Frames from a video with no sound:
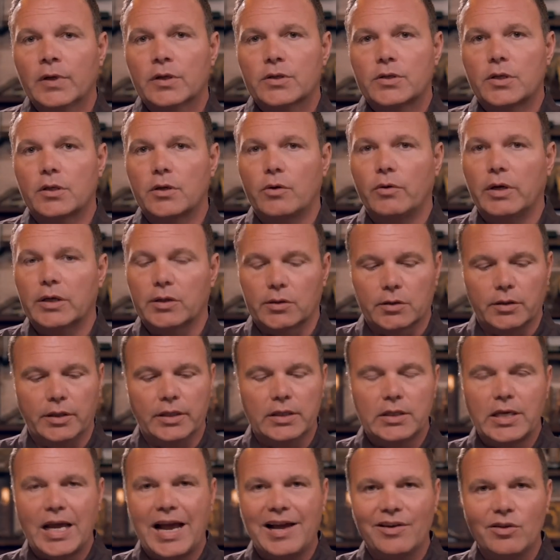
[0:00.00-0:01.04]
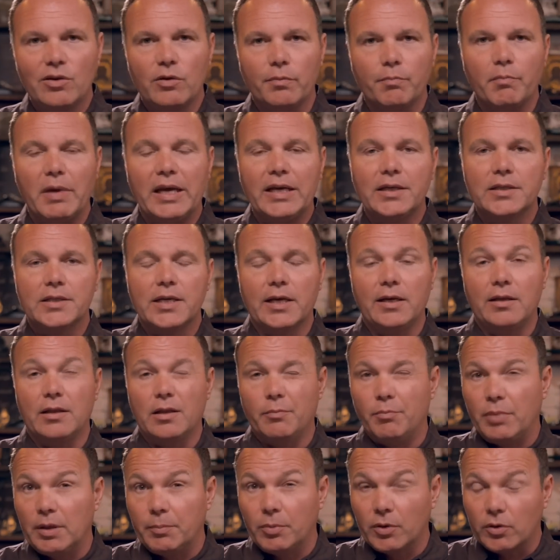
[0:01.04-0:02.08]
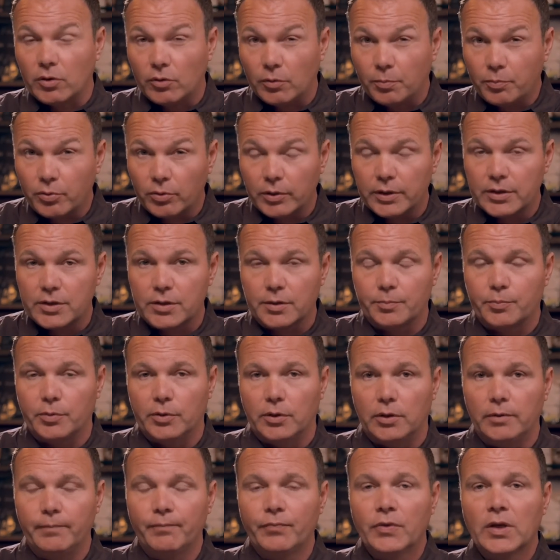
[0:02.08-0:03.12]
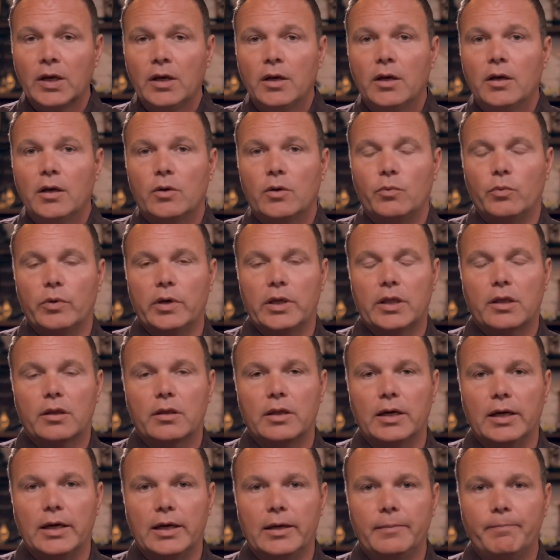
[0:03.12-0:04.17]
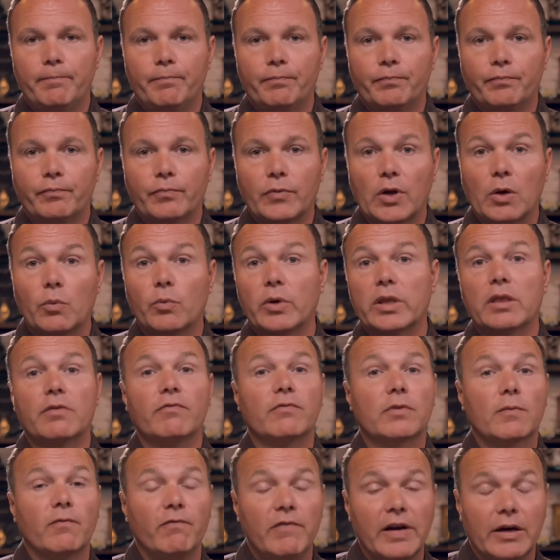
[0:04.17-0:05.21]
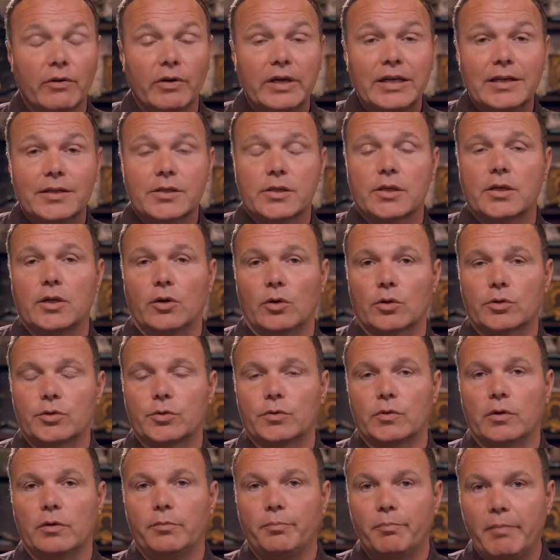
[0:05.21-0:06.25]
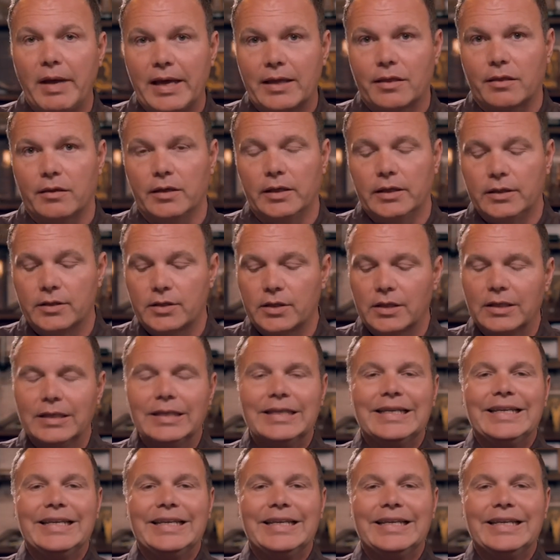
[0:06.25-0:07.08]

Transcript: So the question is, how do you maintain the biblical principle with, um, with various cultural methods?